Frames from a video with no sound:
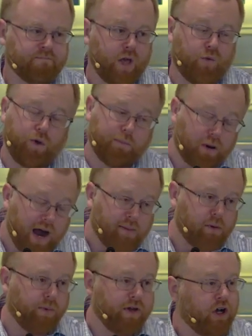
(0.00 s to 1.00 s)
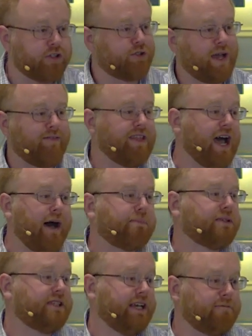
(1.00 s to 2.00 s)
And we probably also have the
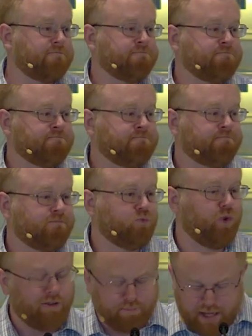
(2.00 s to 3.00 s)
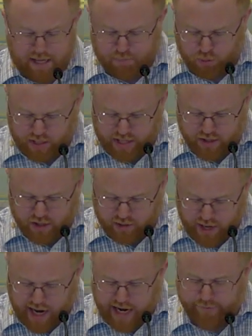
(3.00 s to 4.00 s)
opposite. We have people in our
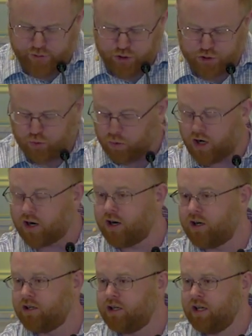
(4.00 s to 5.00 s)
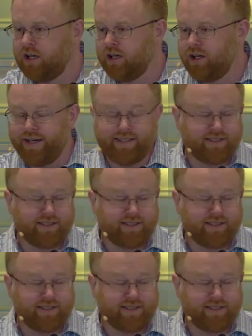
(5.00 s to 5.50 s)
lives whose word is